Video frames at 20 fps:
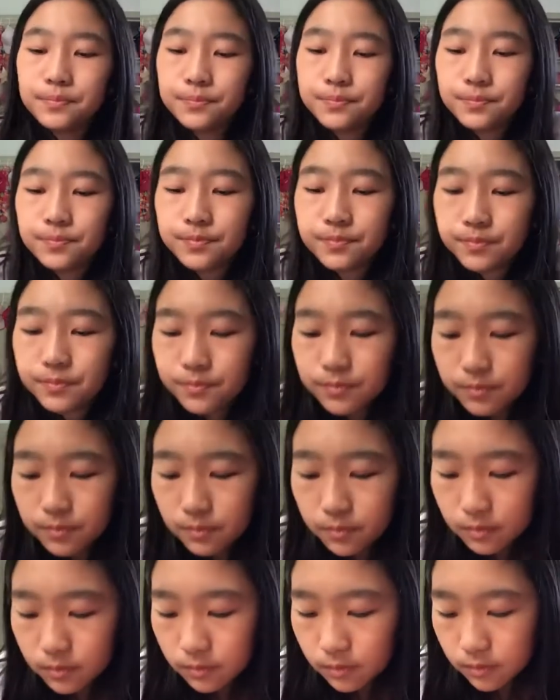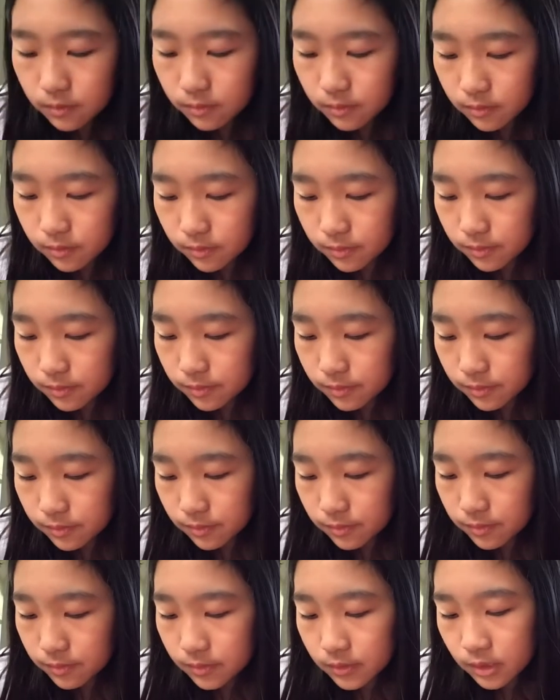
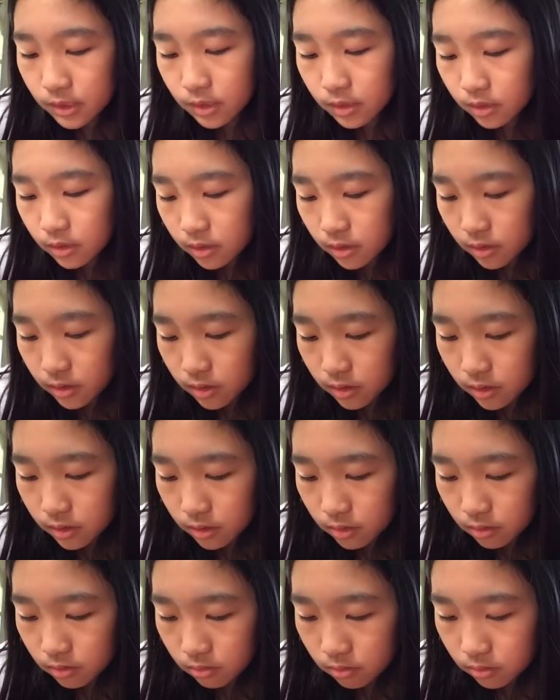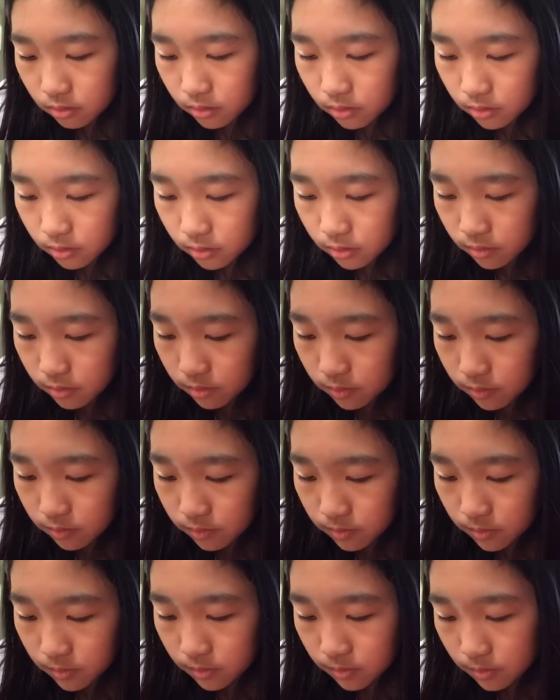
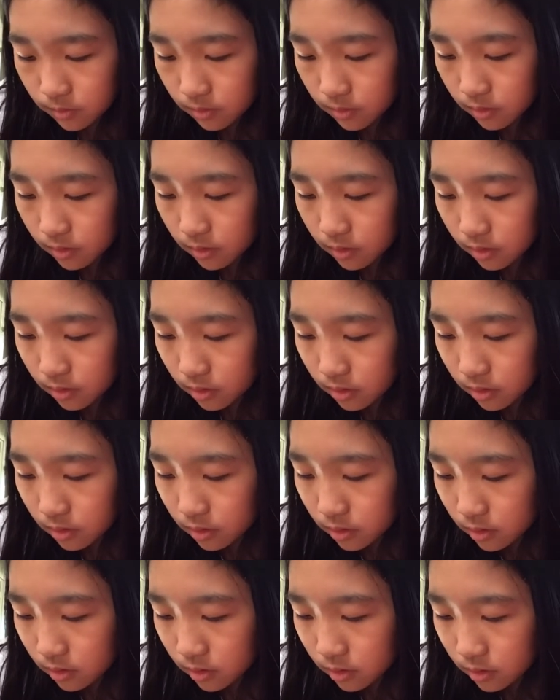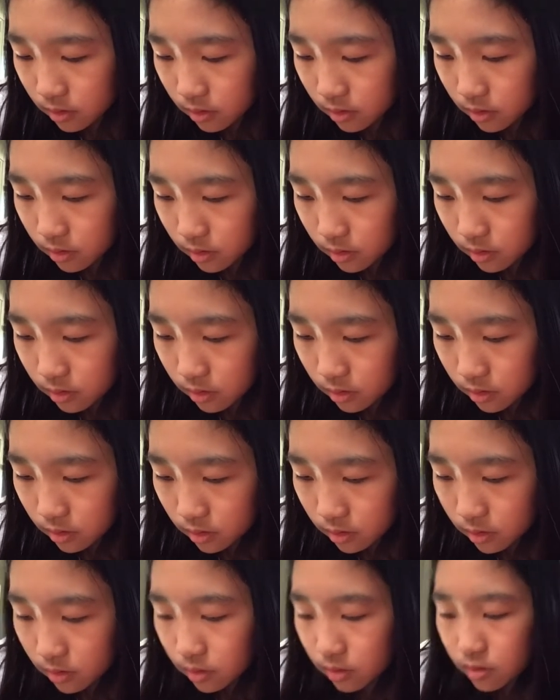
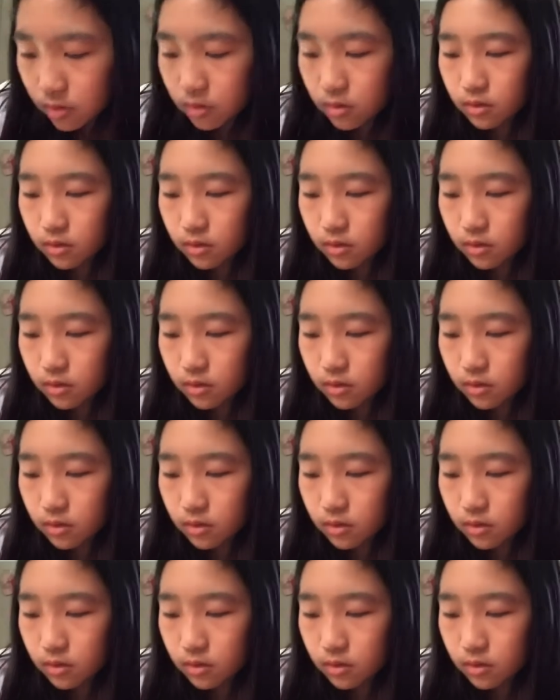Nothing is said.